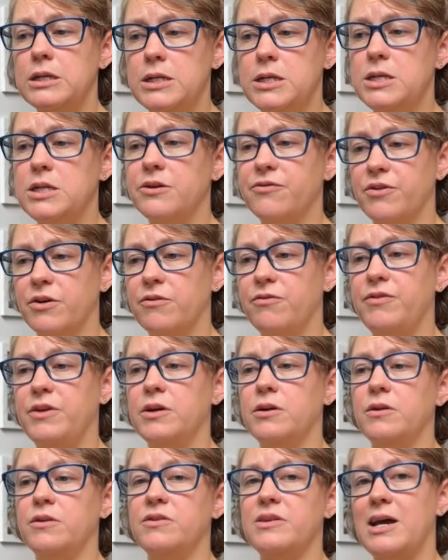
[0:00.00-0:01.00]

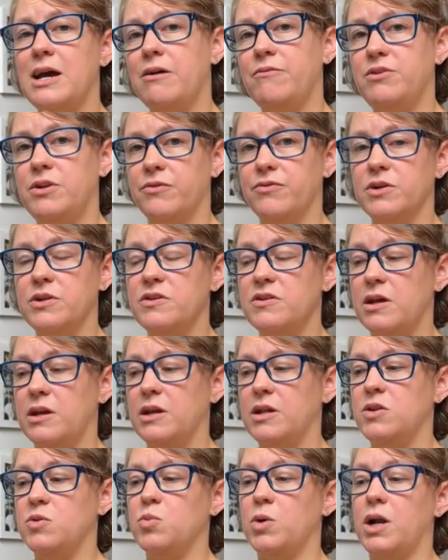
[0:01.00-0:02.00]
fields have different
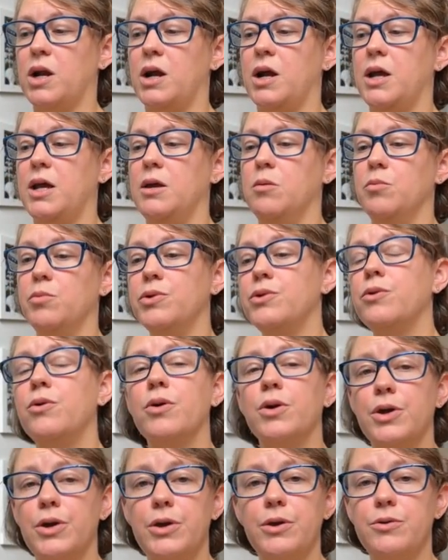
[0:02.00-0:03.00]
settings, but I
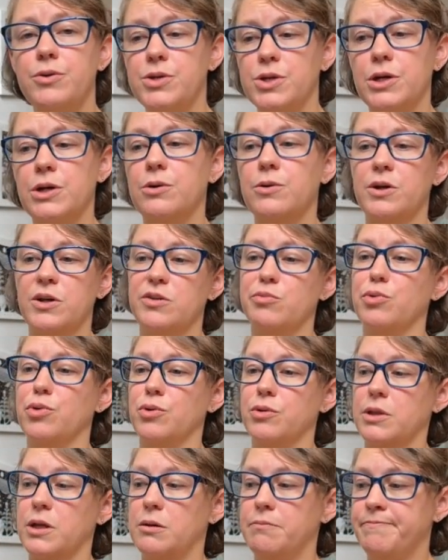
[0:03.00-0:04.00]
implore you to go
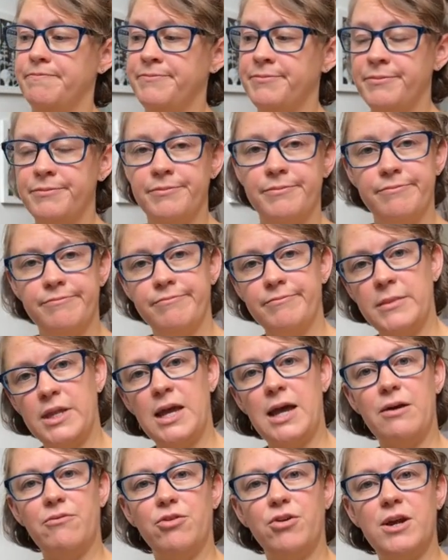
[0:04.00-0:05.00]
explore them.
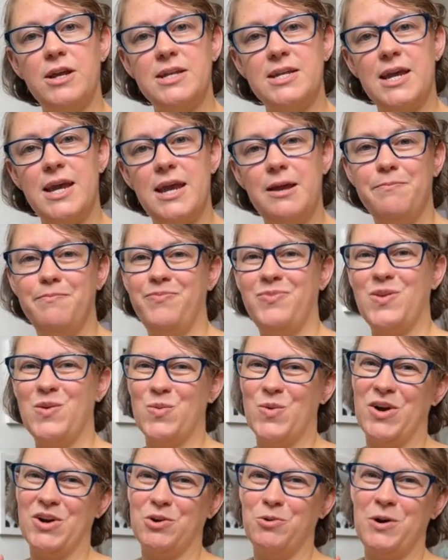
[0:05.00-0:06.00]
Have a great day.
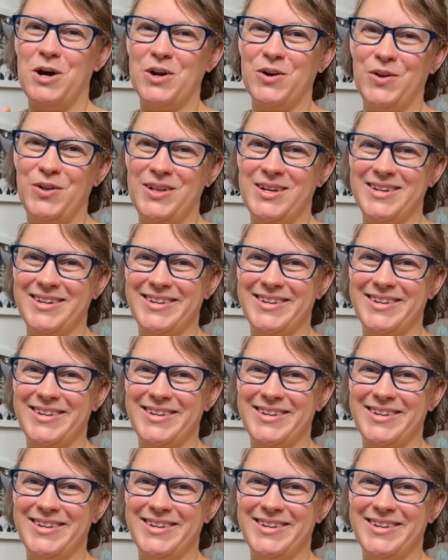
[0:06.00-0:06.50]
Woggle woggle.